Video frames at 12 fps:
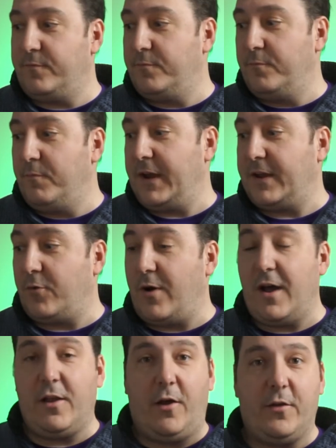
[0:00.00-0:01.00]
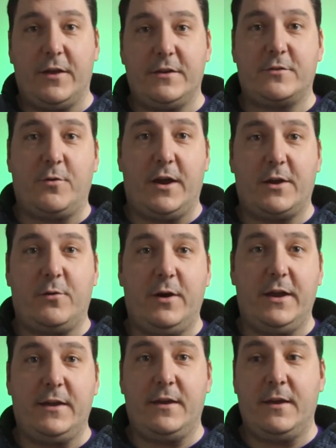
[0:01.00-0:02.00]
make quite a lot of these quite
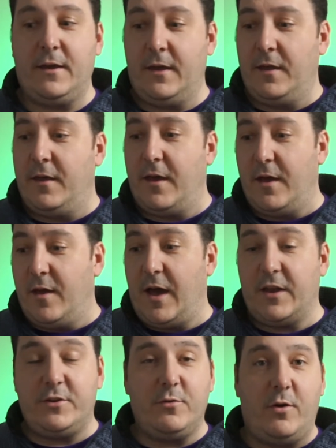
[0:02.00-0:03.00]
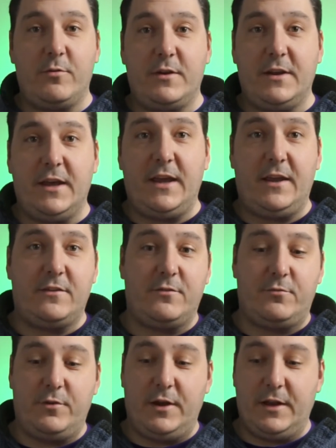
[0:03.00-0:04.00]
quick uh, and you only need
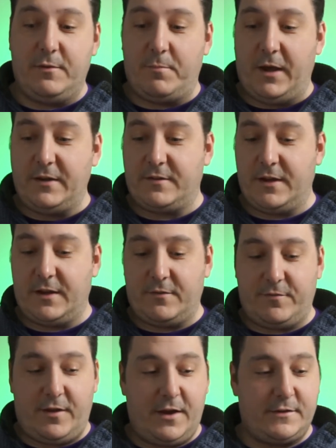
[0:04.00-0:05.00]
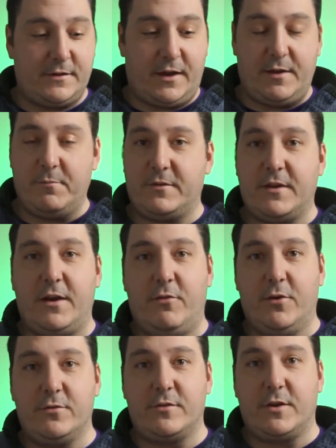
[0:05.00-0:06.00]
really basic fly tying
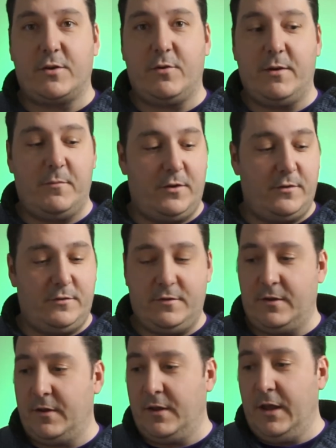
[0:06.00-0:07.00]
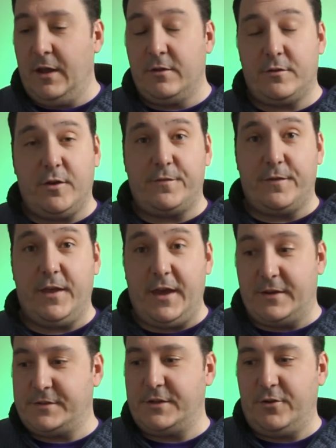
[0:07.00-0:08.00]
materials and equipment. So for
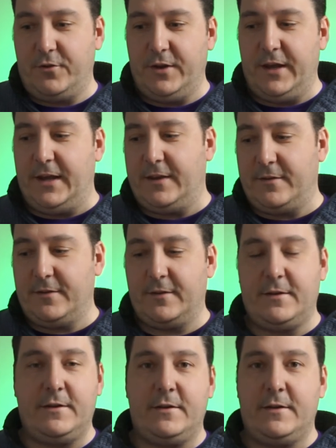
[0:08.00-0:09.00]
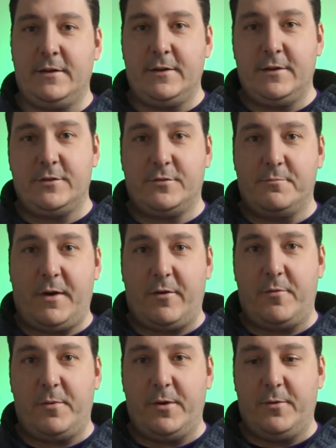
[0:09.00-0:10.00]
this you'll need some
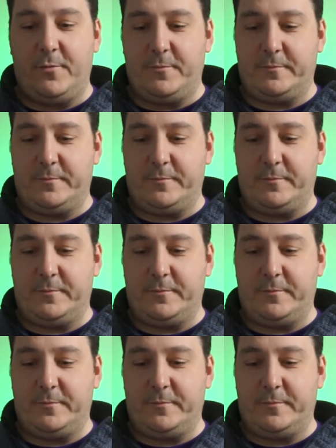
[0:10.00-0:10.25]
marabou,